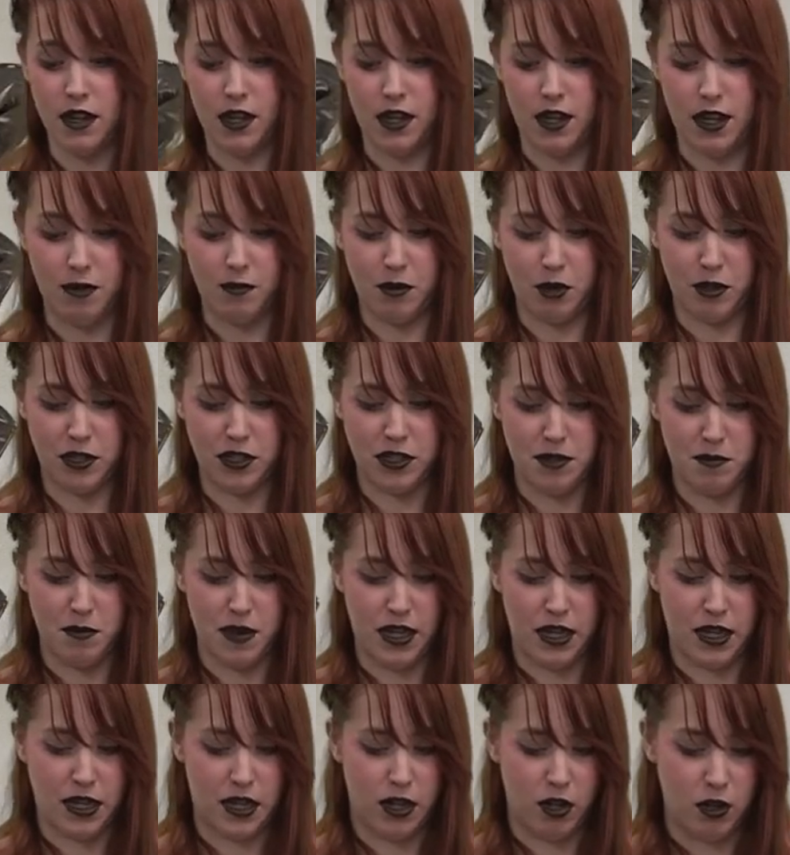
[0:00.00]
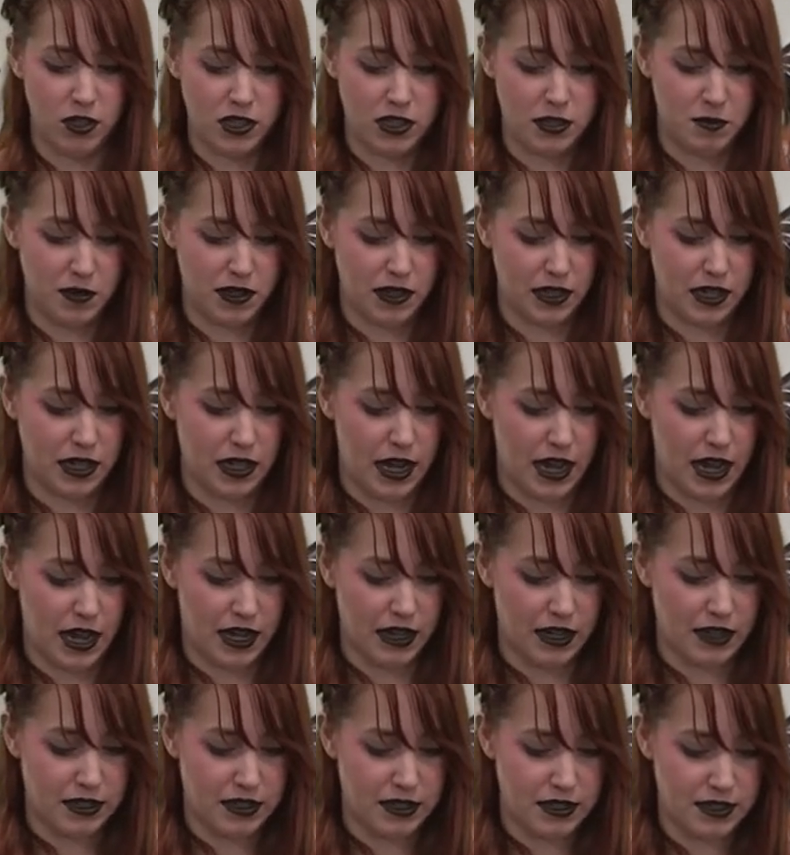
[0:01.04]
I'm going to make ultimately an
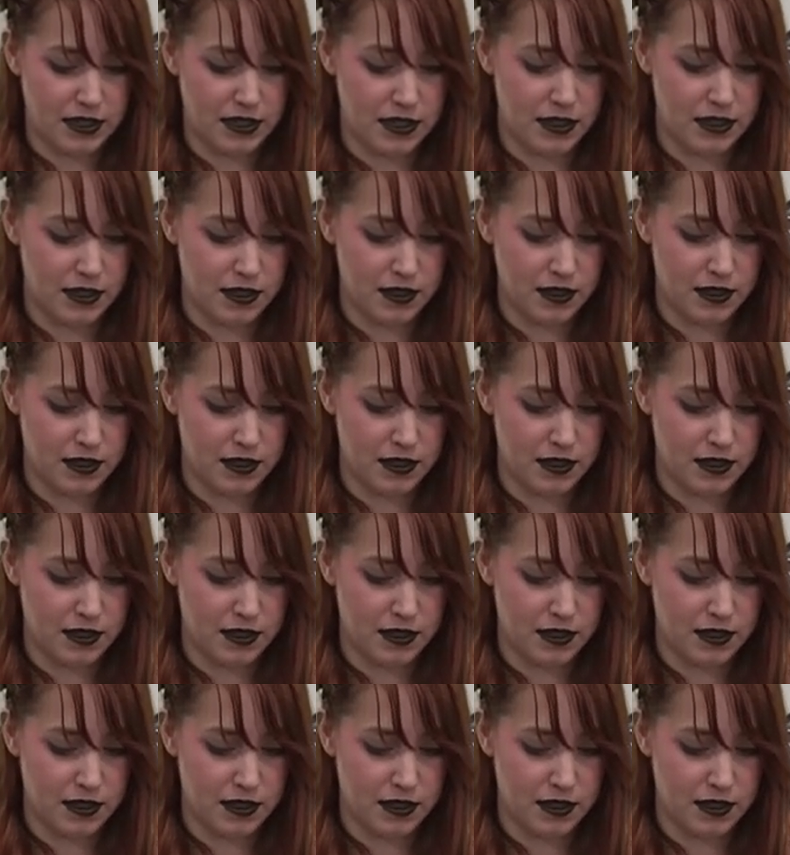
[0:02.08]
X.